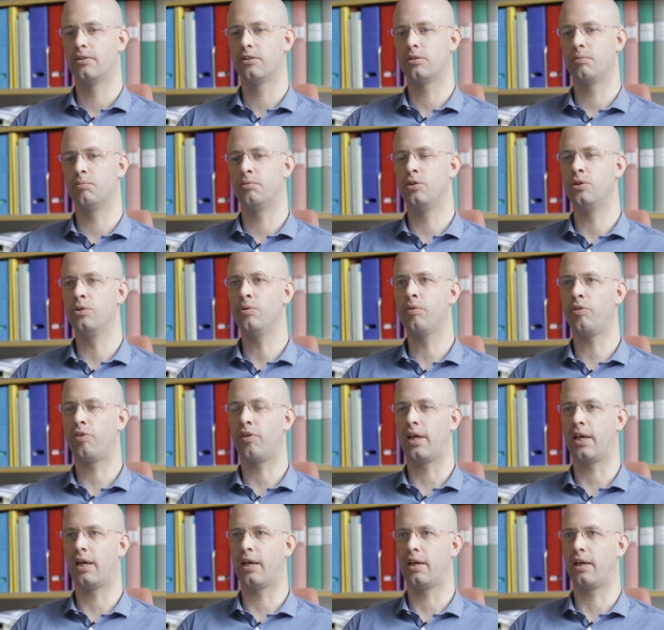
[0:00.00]
new
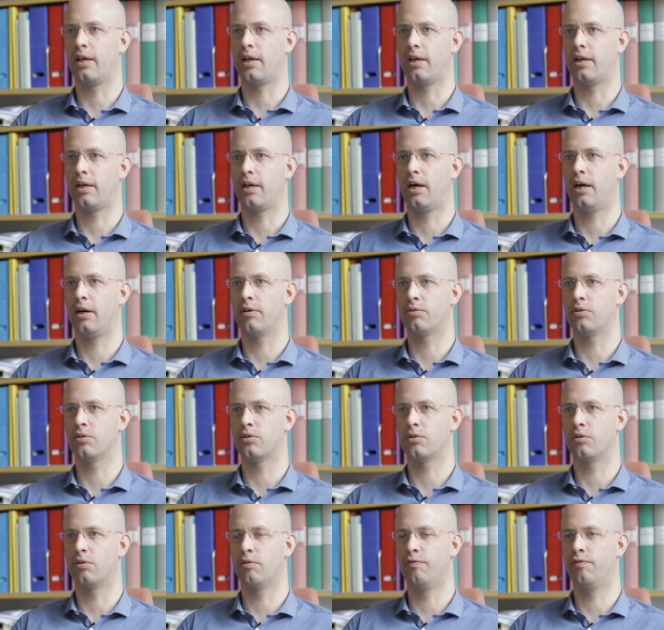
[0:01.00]
thinking, how to
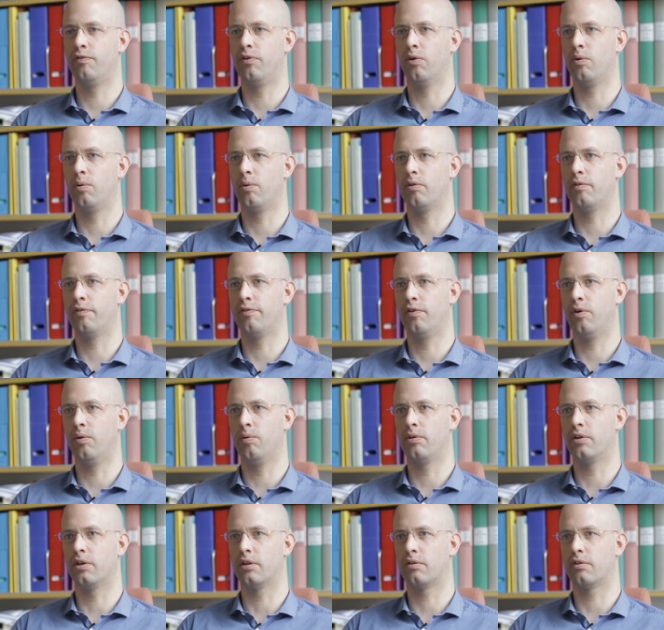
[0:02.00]
sort of fold